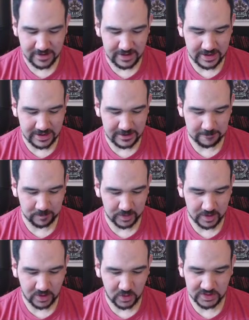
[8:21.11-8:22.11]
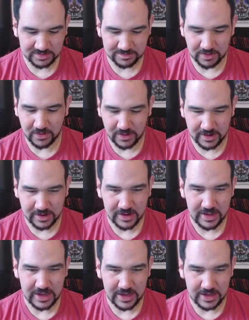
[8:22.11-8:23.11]
a quest board,
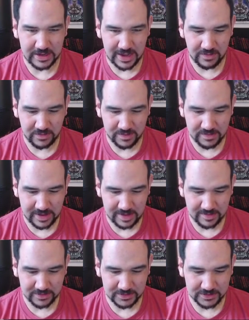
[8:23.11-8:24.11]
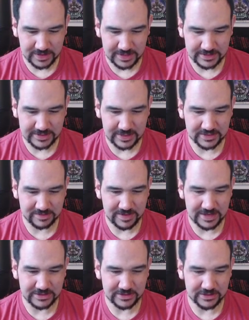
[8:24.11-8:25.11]
I would be able to, as a dungeon
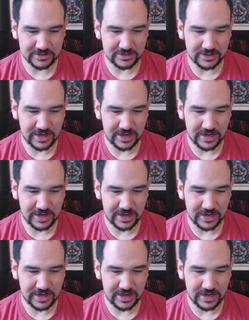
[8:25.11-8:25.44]
master,